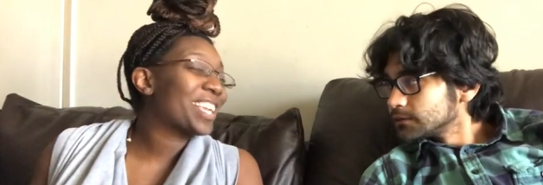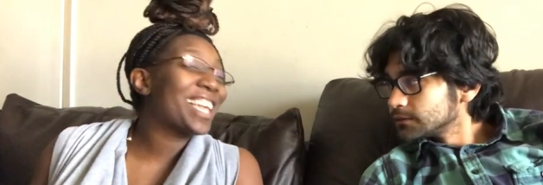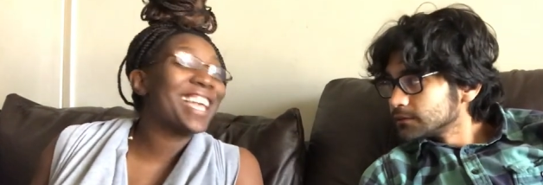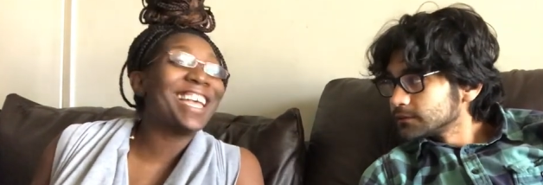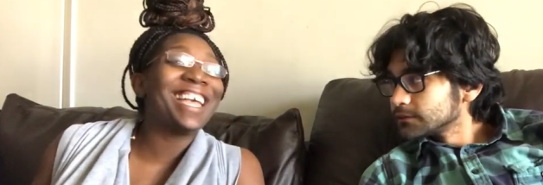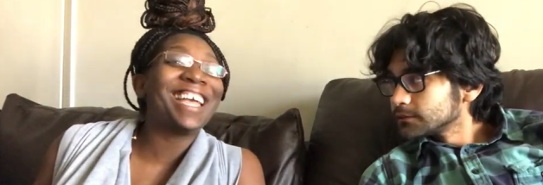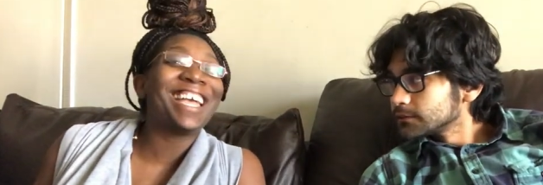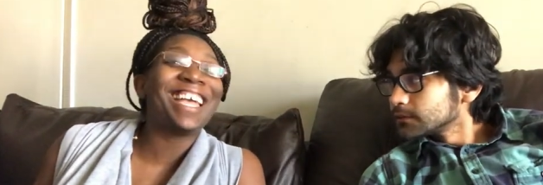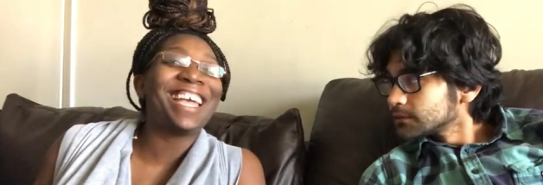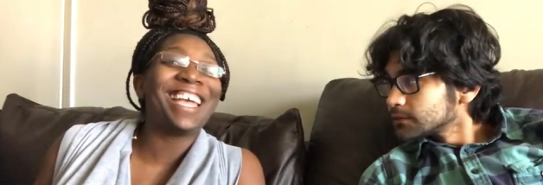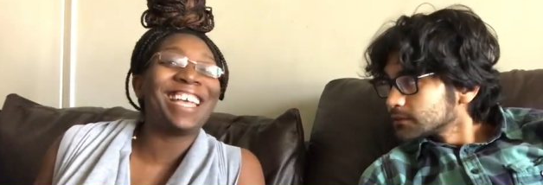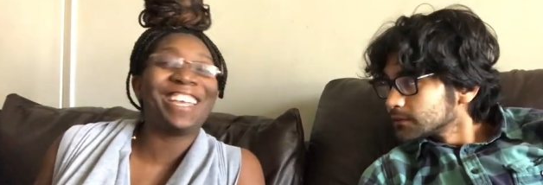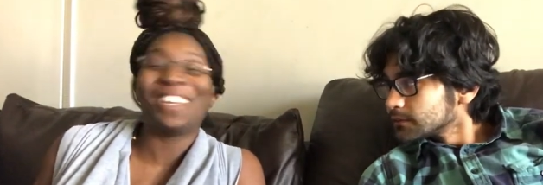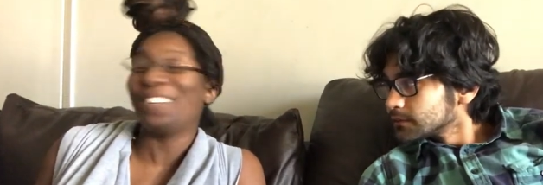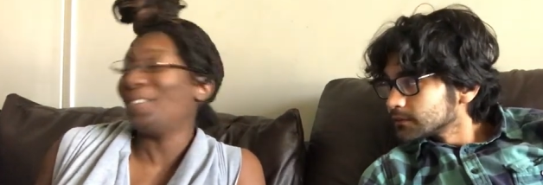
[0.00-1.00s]

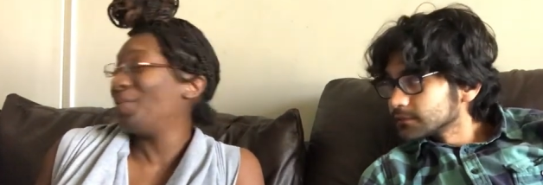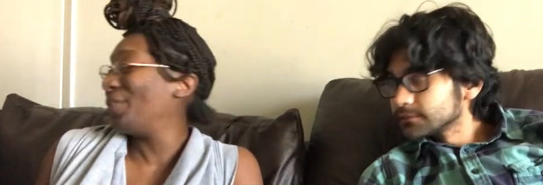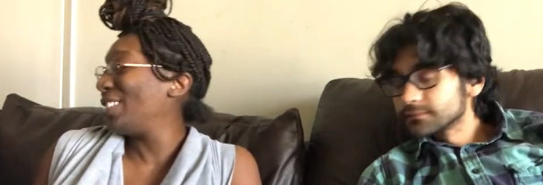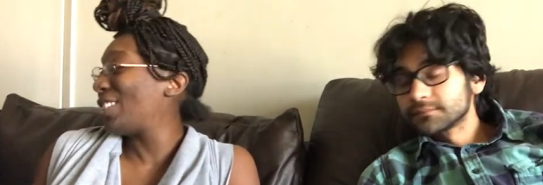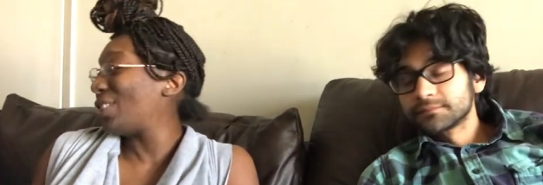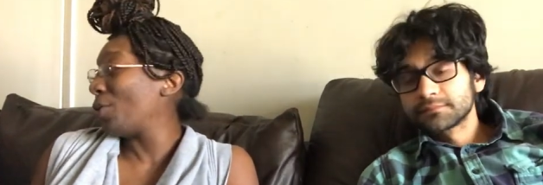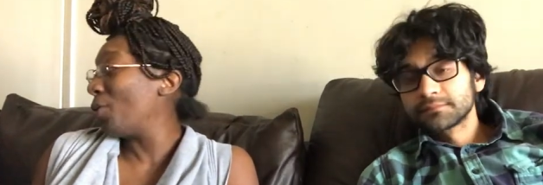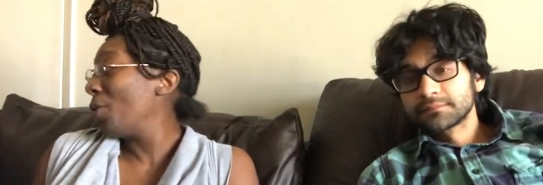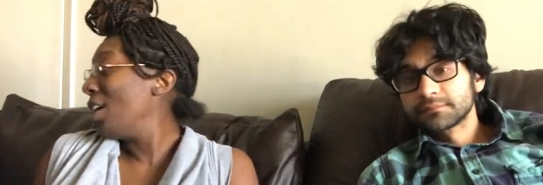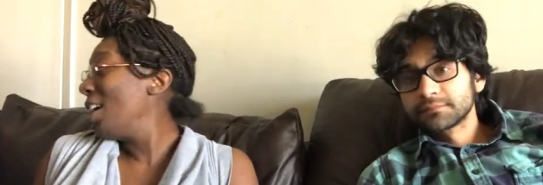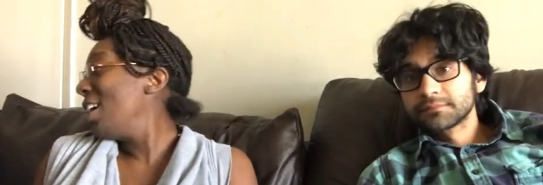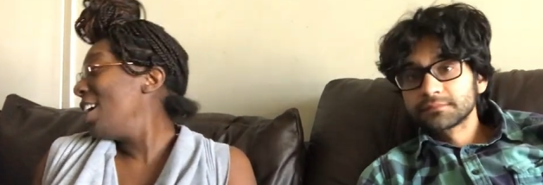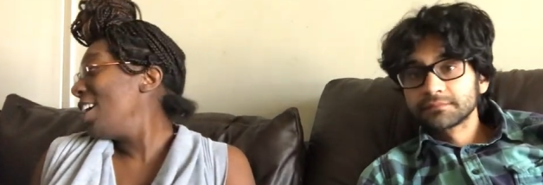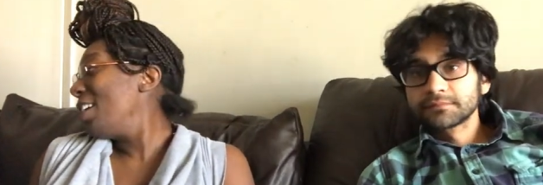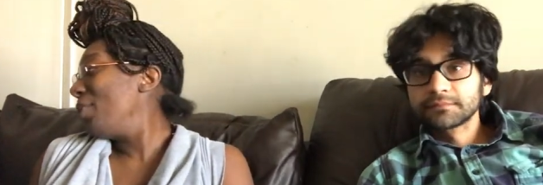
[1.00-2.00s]
Speaker 1: it was so
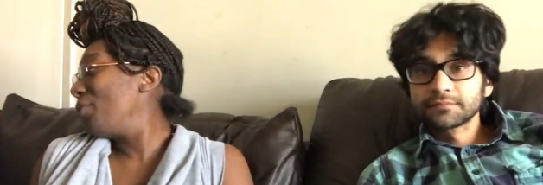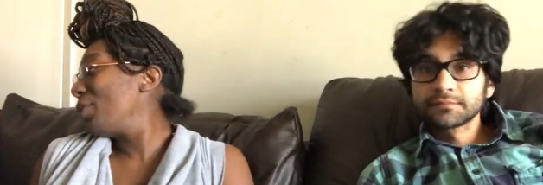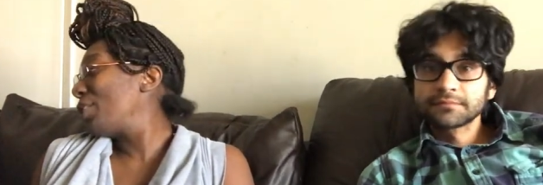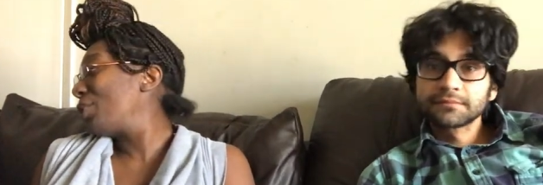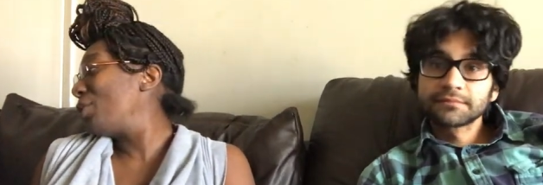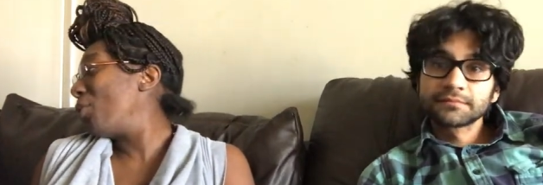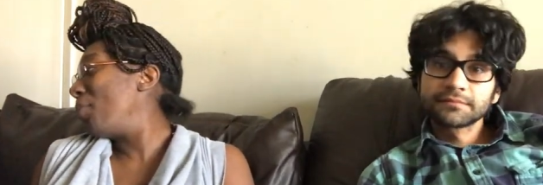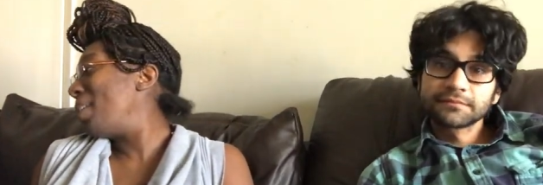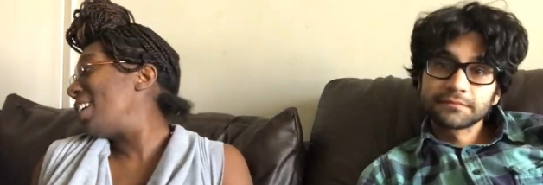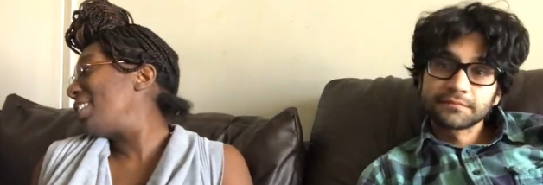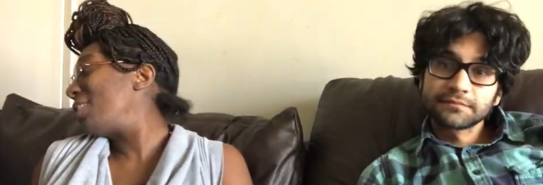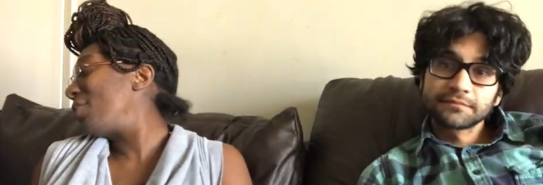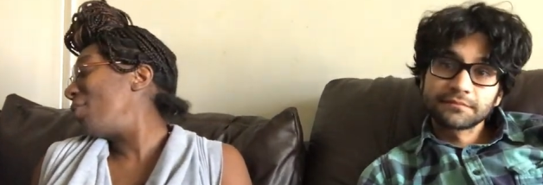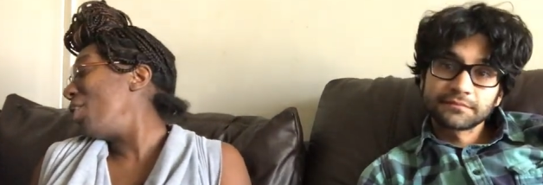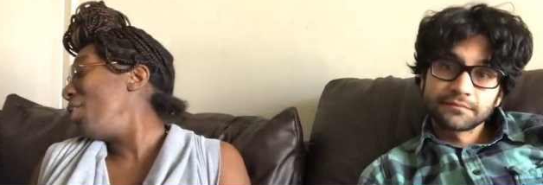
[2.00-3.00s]
it was so
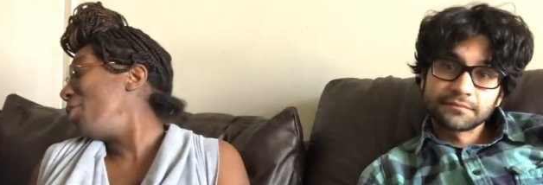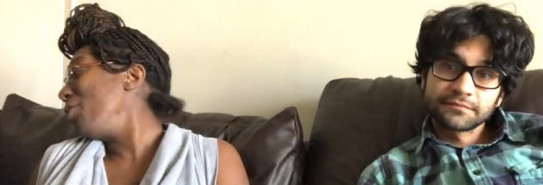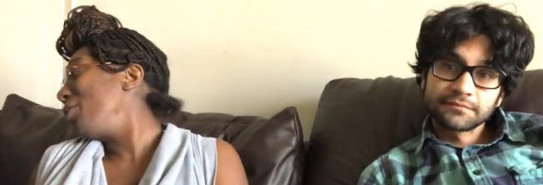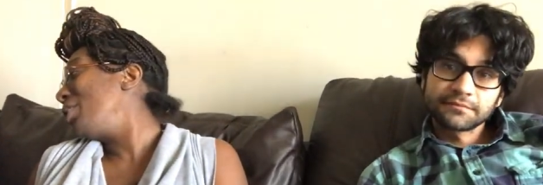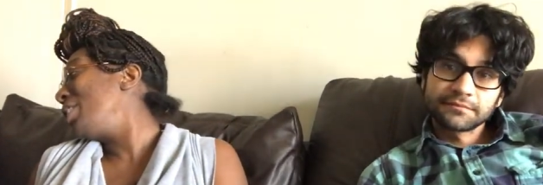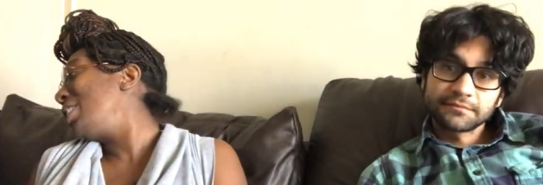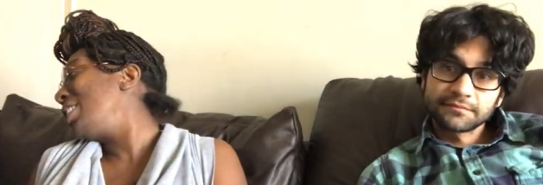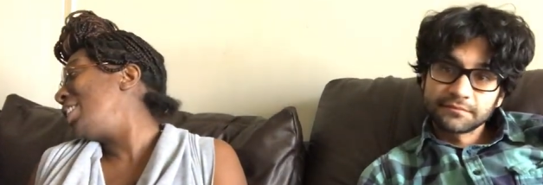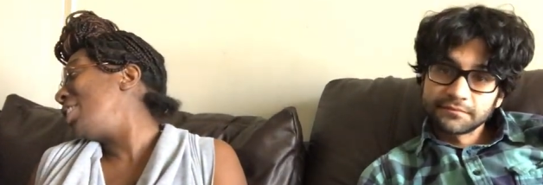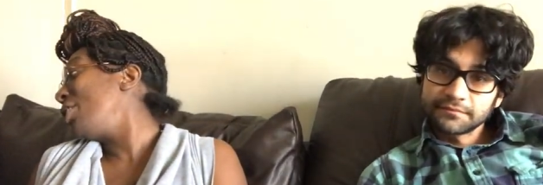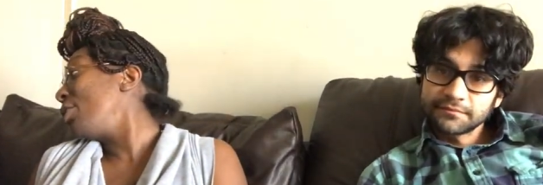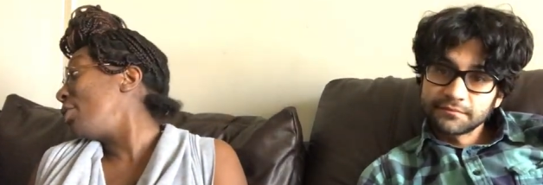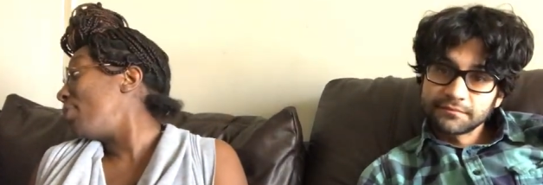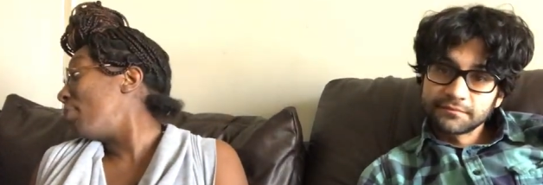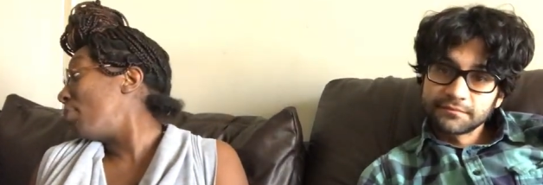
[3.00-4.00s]
massive. Oh,
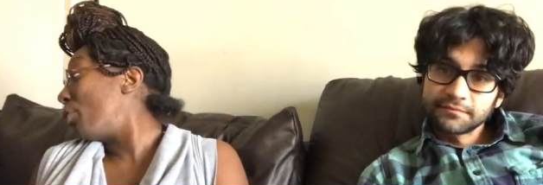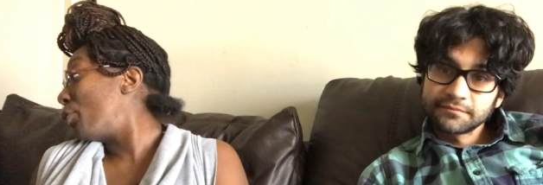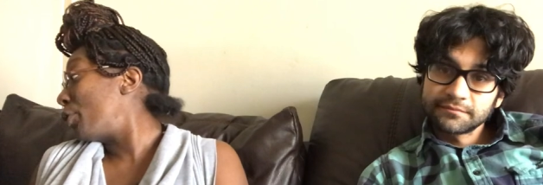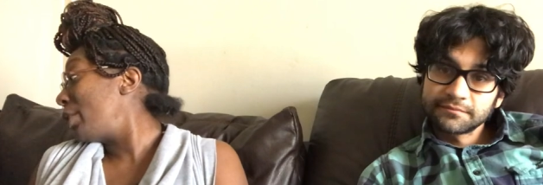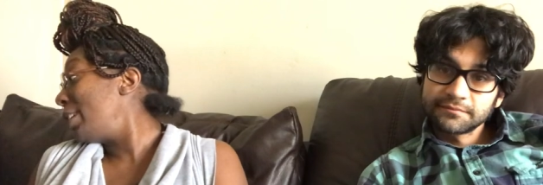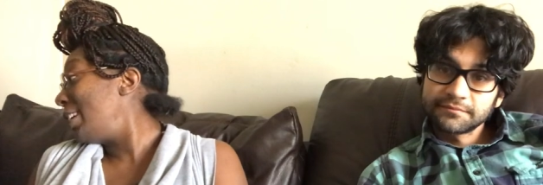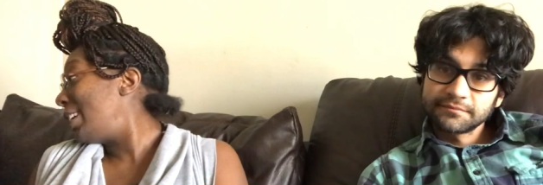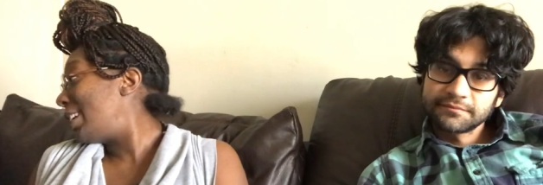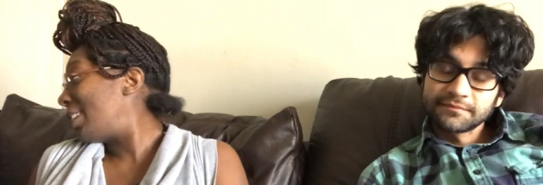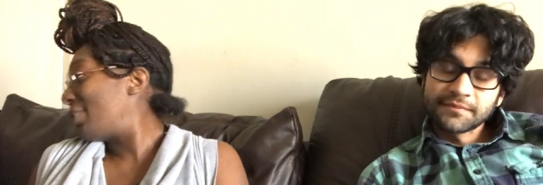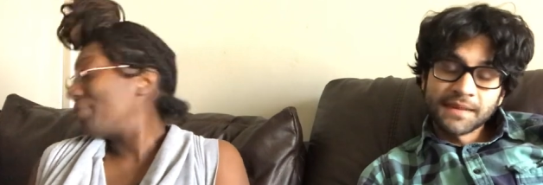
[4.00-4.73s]
good morning.